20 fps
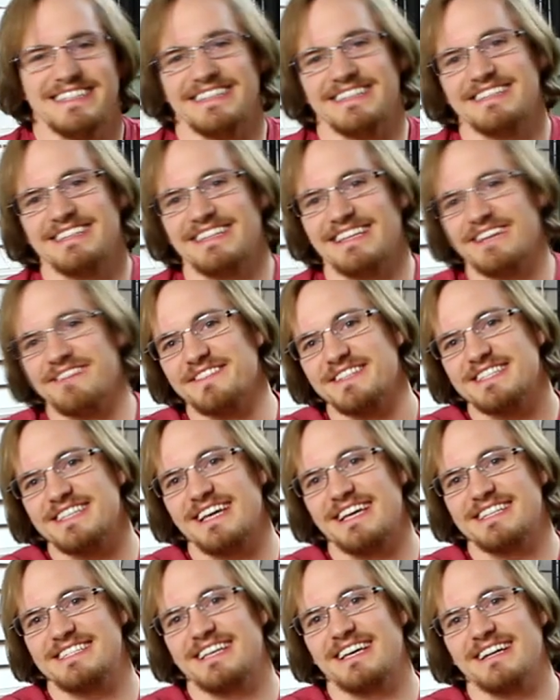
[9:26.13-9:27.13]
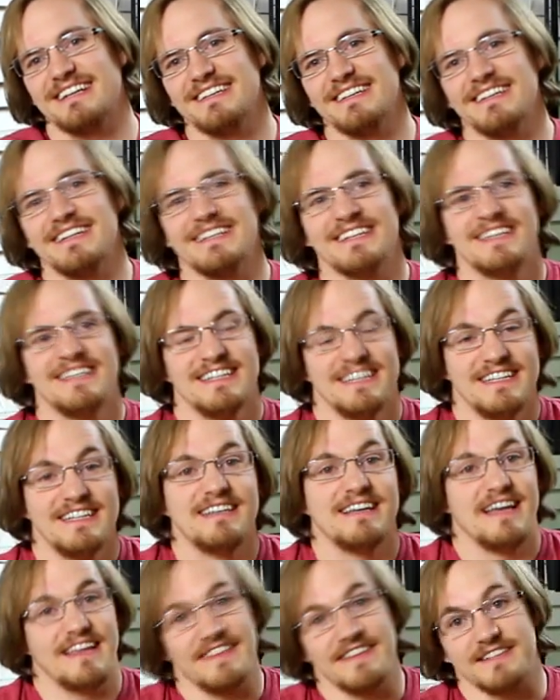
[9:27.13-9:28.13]
yeah, the Evansat satellite.
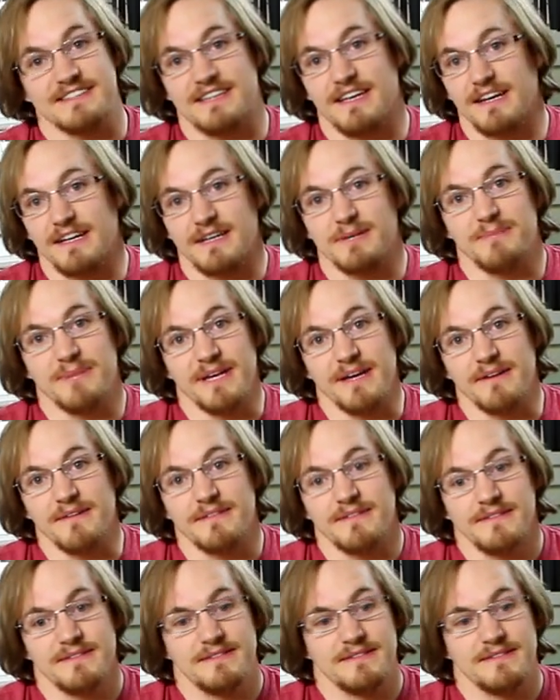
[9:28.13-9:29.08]
That thing's got to come down.